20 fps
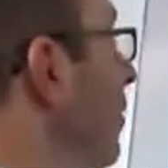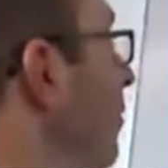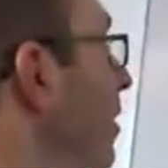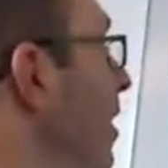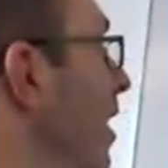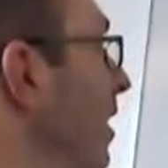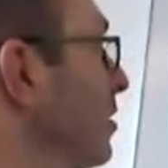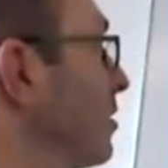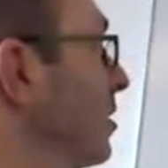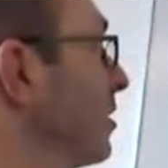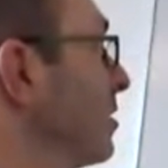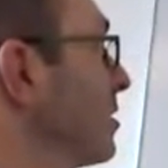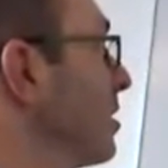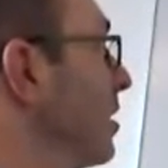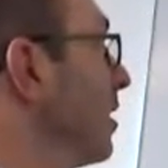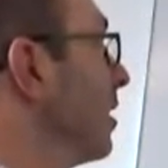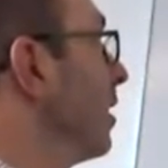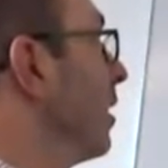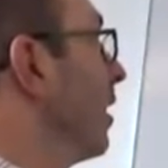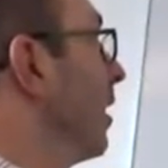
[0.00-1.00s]
reactions.
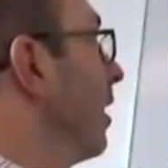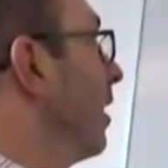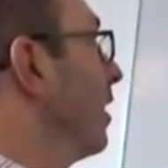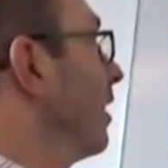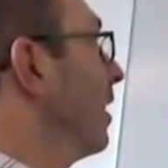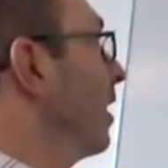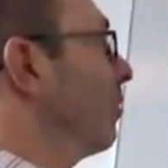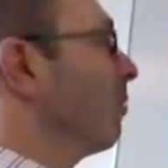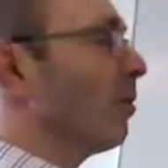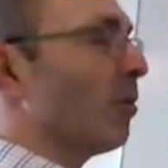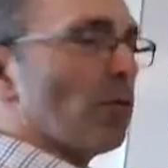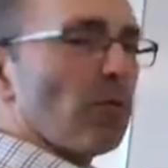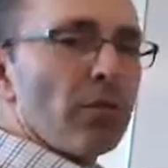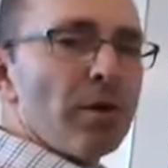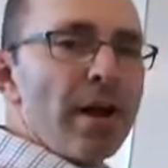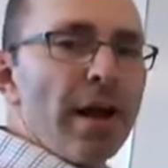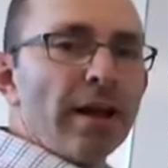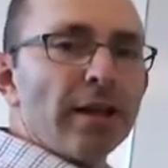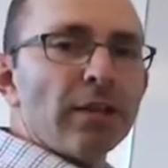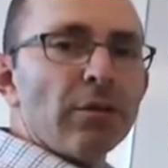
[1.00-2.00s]
And again, we're
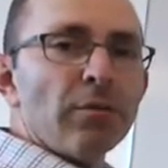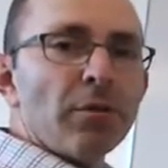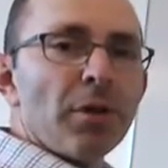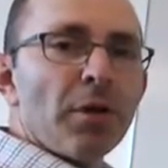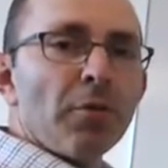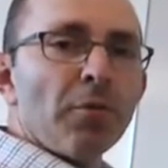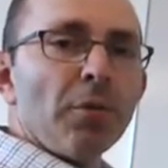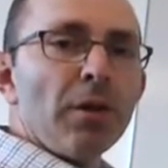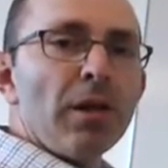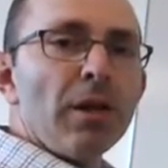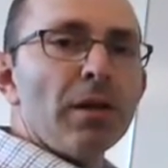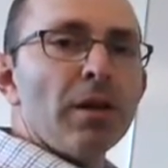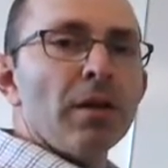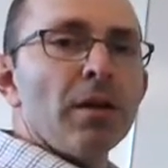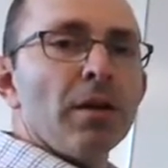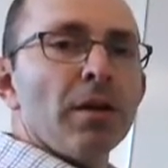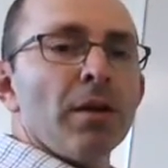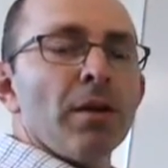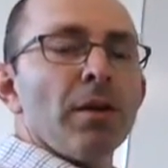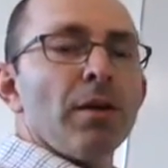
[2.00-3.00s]
reacting with our weak
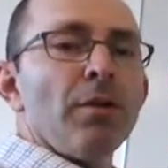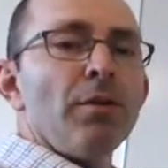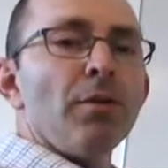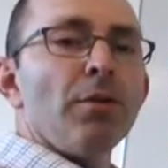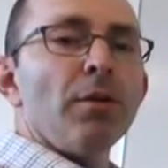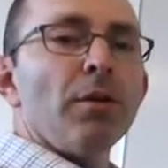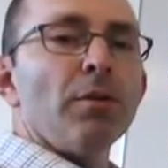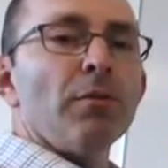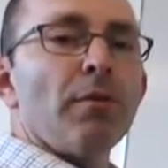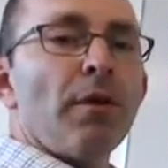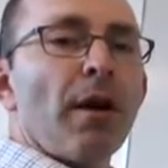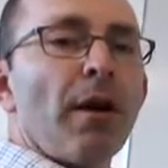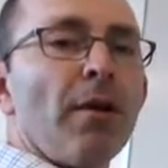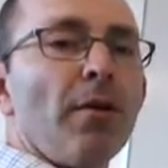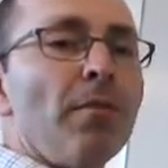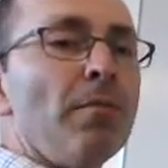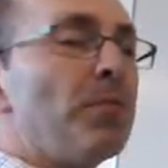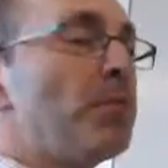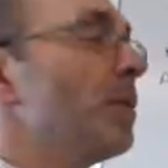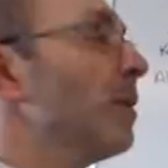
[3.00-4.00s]

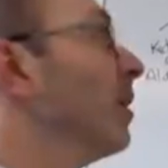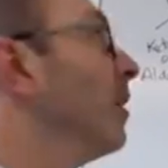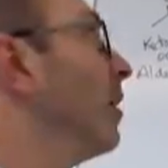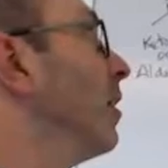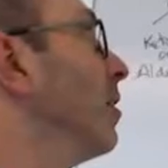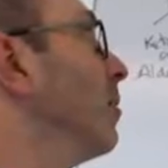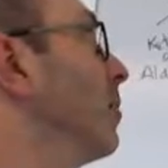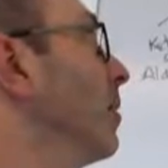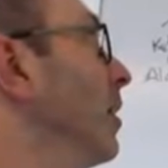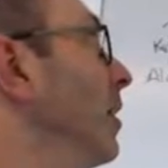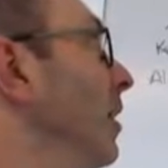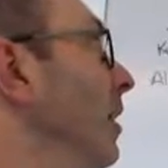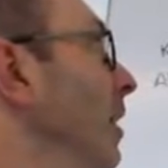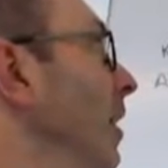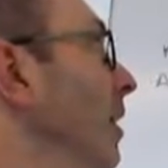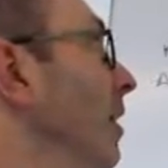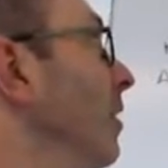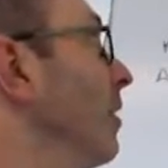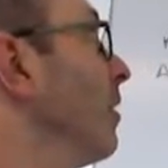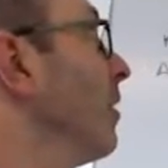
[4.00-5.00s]
nucleophile. And
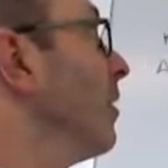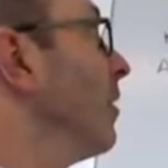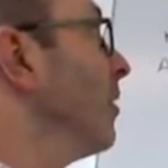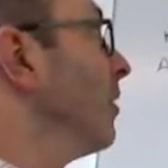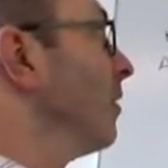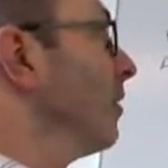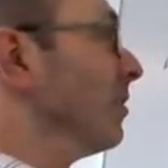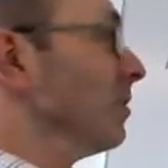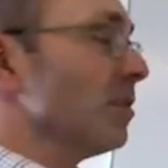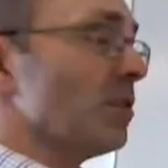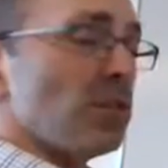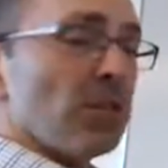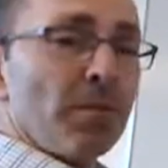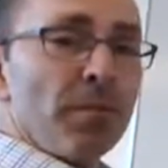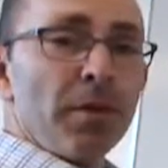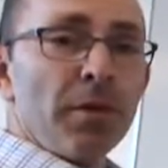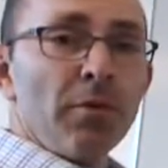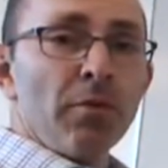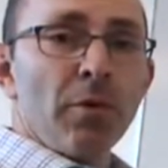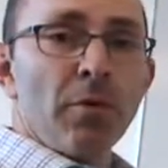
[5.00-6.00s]
again, this is
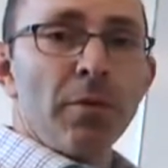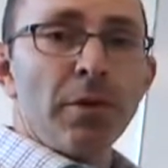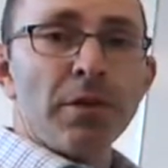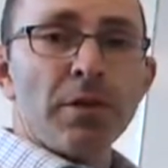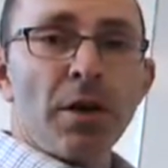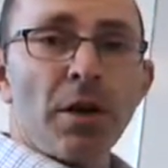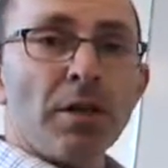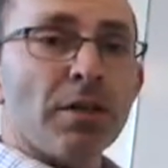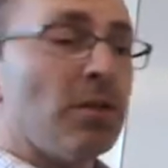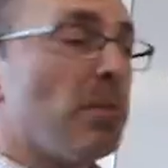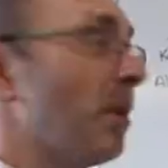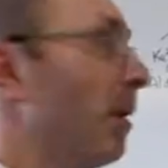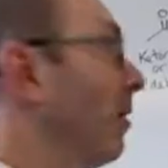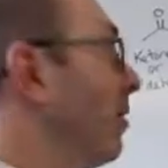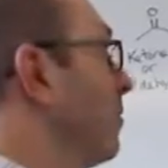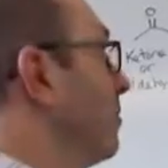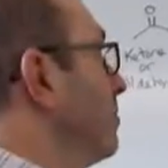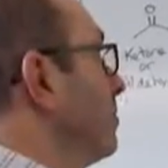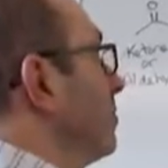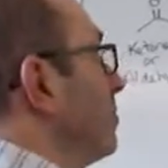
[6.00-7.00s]
something where we talked
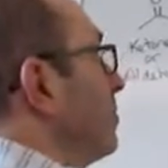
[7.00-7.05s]
about